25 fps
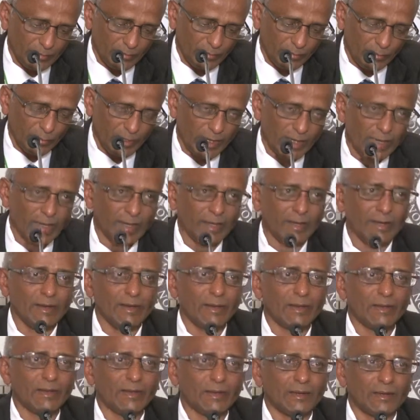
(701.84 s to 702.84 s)
One
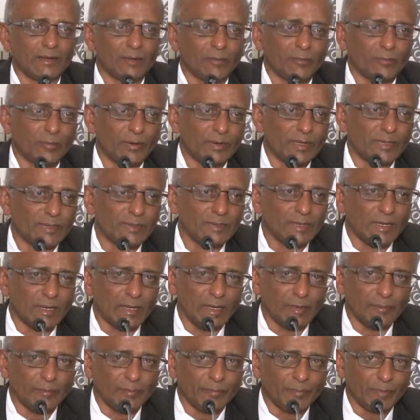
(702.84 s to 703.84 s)
area that
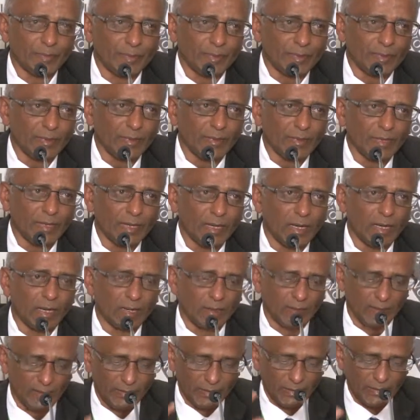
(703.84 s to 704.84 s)
was
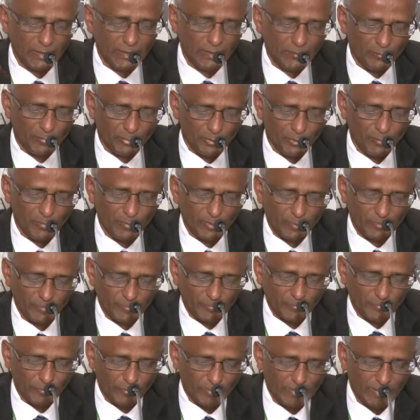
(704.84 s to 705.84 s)
creating problems
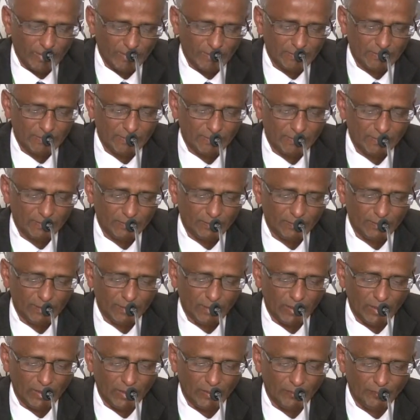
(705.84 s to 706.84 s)
for us
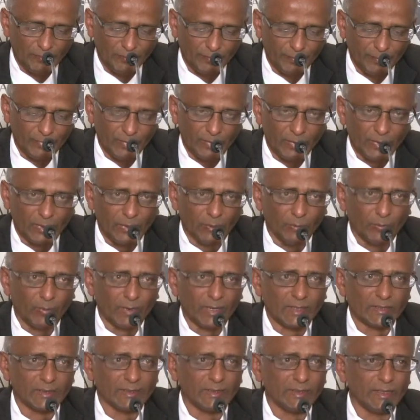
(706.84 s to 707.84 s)

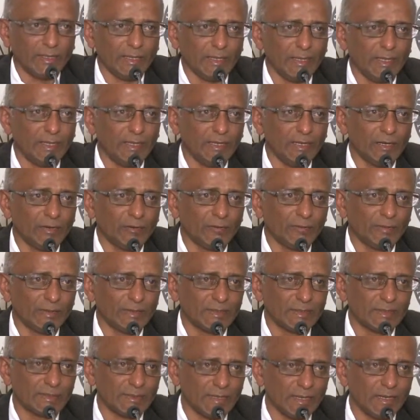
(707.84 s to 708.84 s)
was in the area of, as
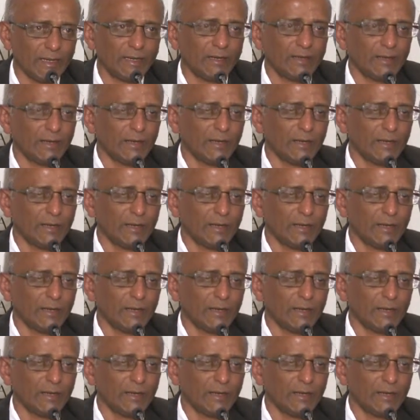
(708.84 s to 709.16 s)
I said,